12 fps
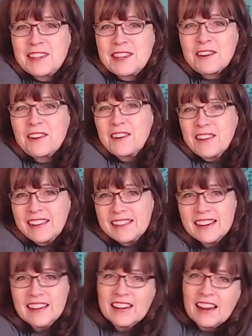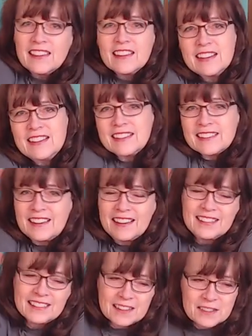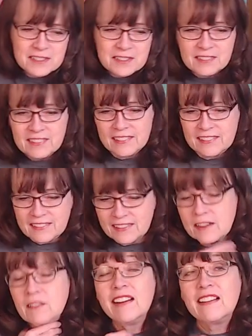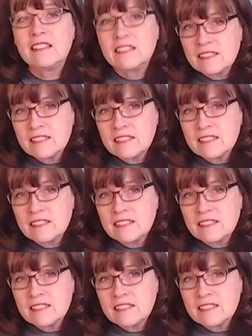through it, and then it kind of goes around